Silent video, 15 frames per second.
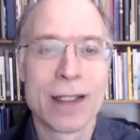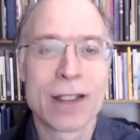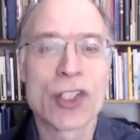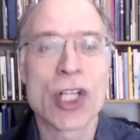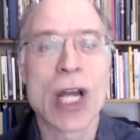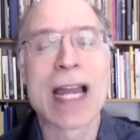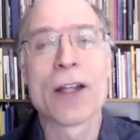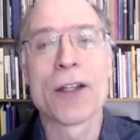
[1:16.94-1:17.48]

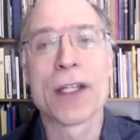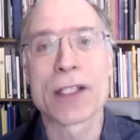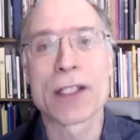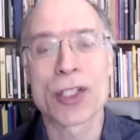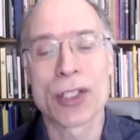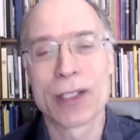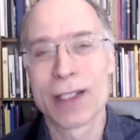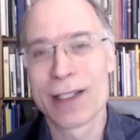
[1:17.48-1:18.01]

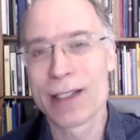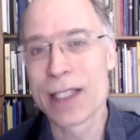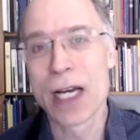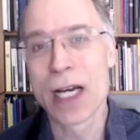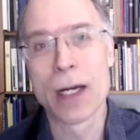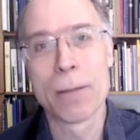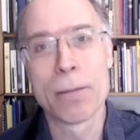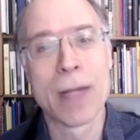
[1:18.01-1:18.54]
childish,
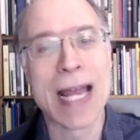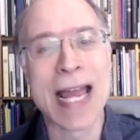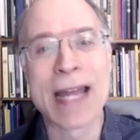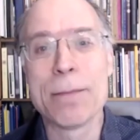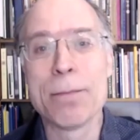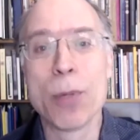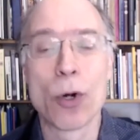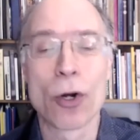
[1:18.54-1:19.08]
dumb,
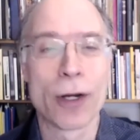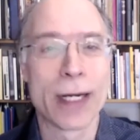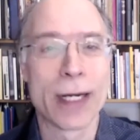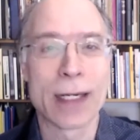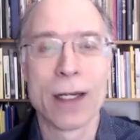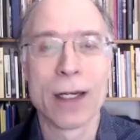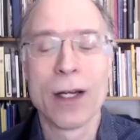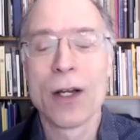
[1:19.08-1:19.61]
and
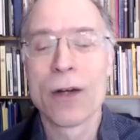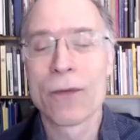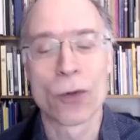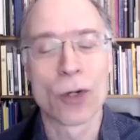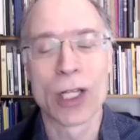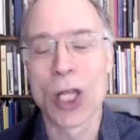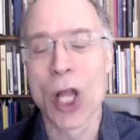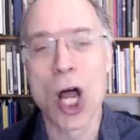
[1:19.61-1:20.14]
boring for
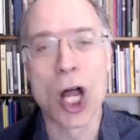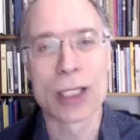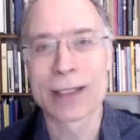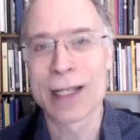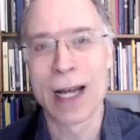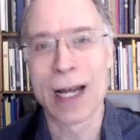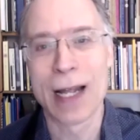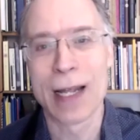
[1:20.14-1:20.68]
a long
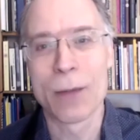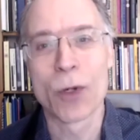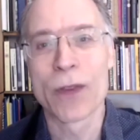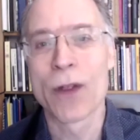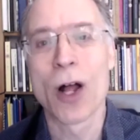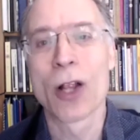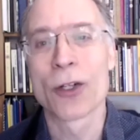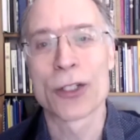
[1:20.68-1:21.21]
time with
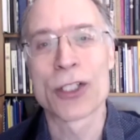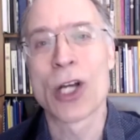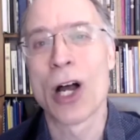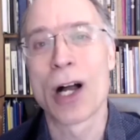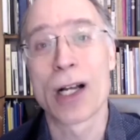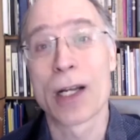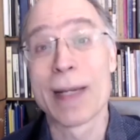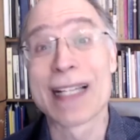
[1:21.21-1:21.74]
all her
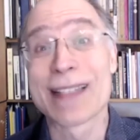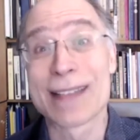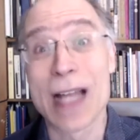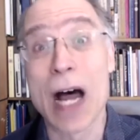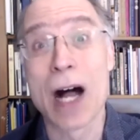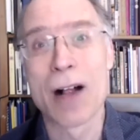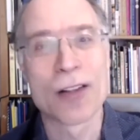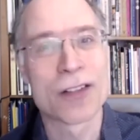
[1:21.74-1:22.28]
talk about
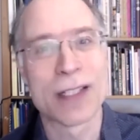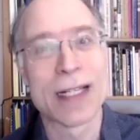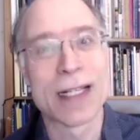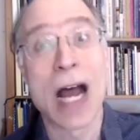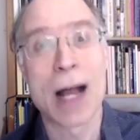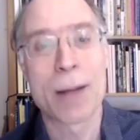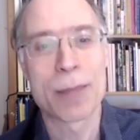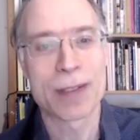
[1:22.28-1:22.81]
dolls and
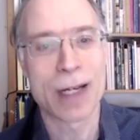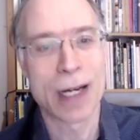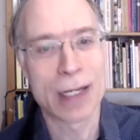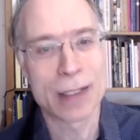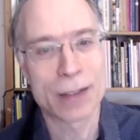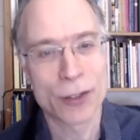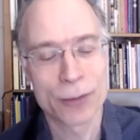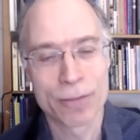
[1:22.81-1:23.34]

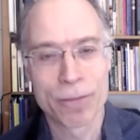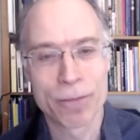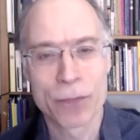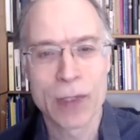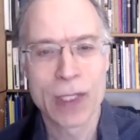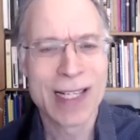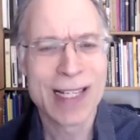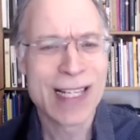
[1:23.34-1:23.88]
hopscotch.
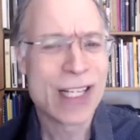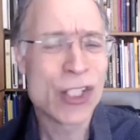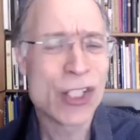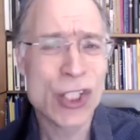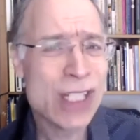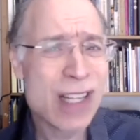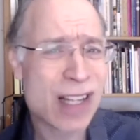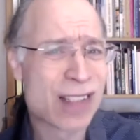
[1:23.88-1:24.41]

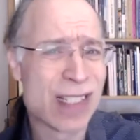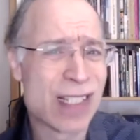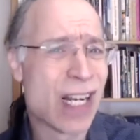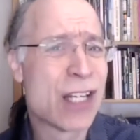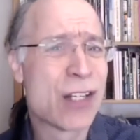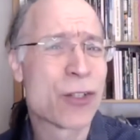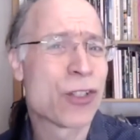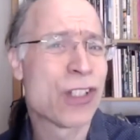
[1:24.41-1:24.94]
She doesn't
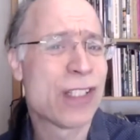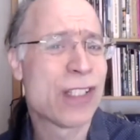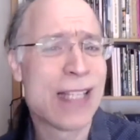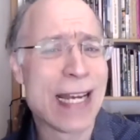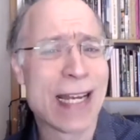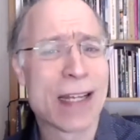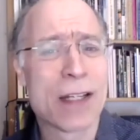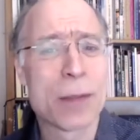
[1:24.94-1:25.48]

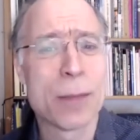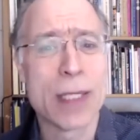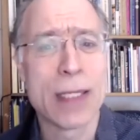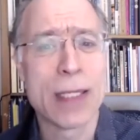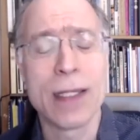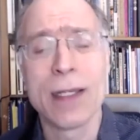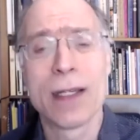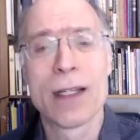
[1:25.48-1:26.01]
understand
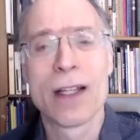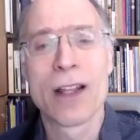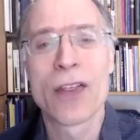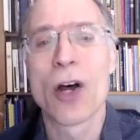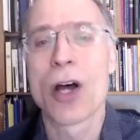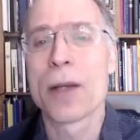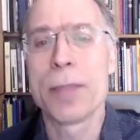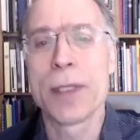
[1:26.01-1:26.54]
me,
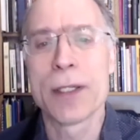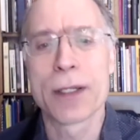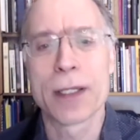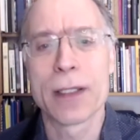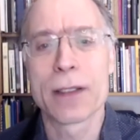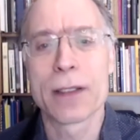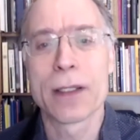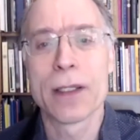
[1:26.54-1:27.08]
thought
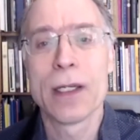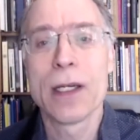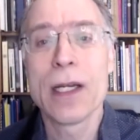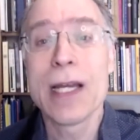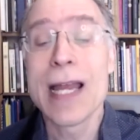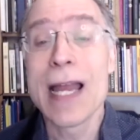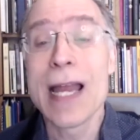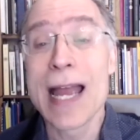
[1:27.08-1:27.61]
Birgit.
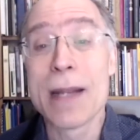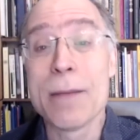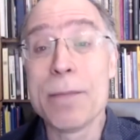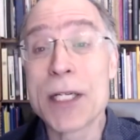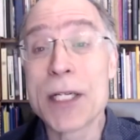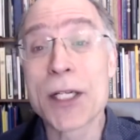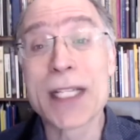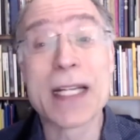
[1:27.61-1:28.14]
And
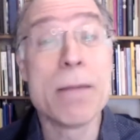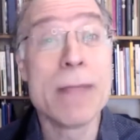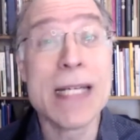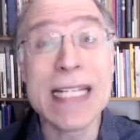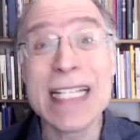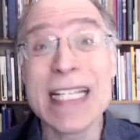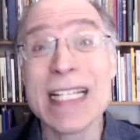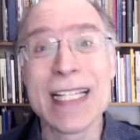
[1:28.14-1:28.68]
Birgit
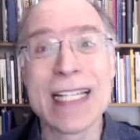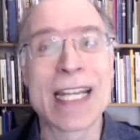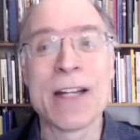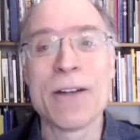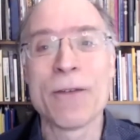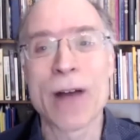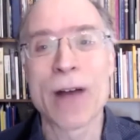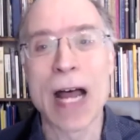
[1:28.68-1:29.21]
immediately
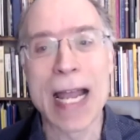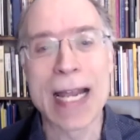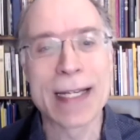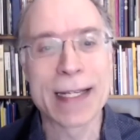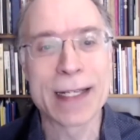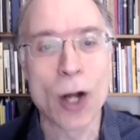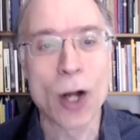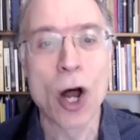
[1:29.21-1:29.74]

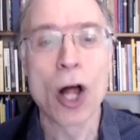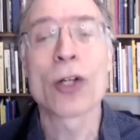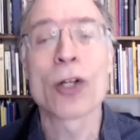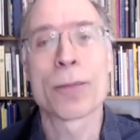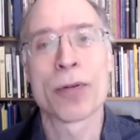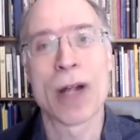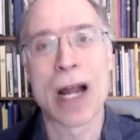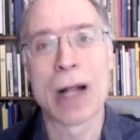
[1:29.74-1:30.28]
confided all her
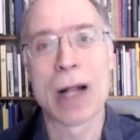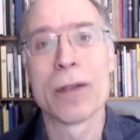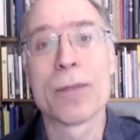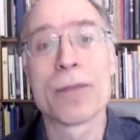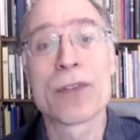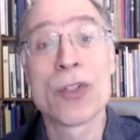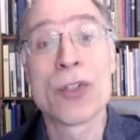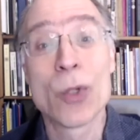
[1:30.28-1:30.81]

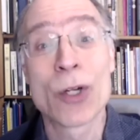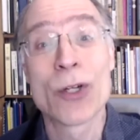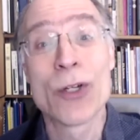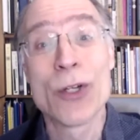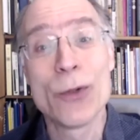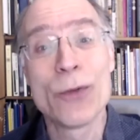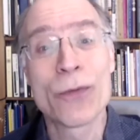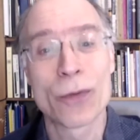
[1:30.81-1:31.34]
problems to her
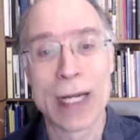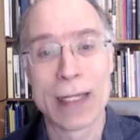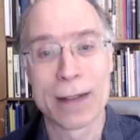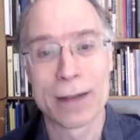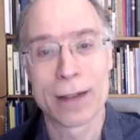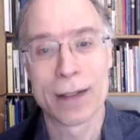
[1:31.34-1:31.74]
new friend,